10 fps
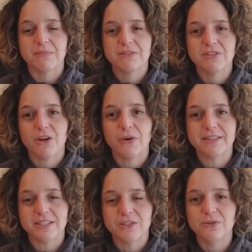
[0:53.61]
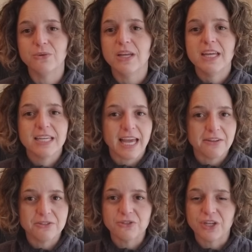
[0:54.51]
So as a new
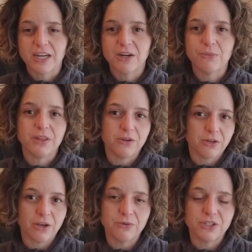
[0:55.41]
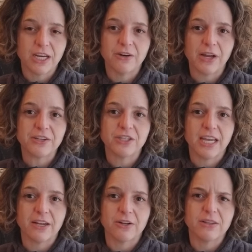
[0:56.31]
council chair with your co-chair
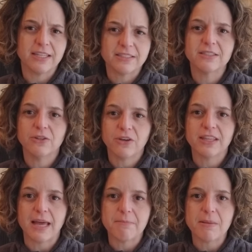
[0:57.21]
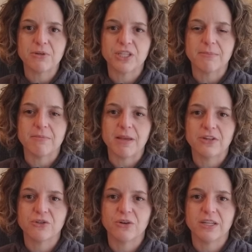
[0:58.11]
educator, let's look at that membership and make
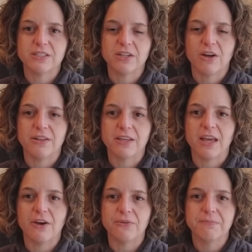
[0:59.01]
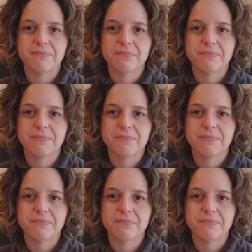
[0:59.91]
sure it's on the go.